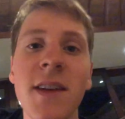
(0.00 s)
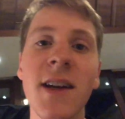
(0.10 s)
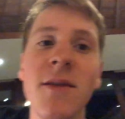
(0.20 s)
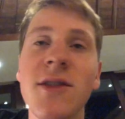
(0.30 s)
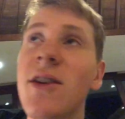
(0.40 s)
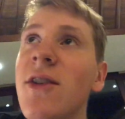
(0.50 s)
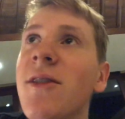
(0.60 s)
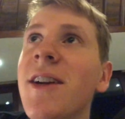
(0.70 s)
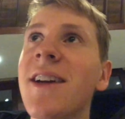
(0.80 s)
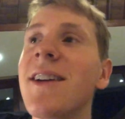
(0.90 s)
Yeah, I'm sorry,
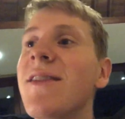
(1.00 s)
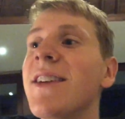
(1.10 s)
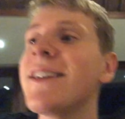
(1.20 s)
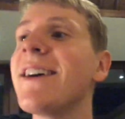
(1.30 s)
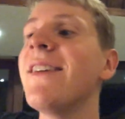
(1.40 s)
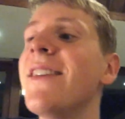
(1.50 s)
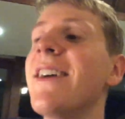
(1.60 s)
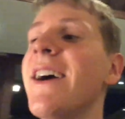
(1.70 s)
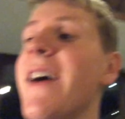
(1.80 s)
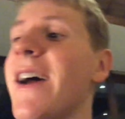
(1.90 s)
Ricky. I'm
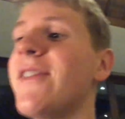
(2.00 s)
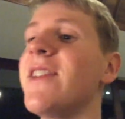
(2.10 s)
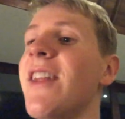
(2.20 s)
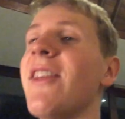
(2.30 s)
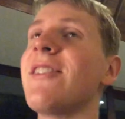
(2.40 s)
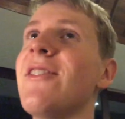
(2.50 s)
not. I haven't done this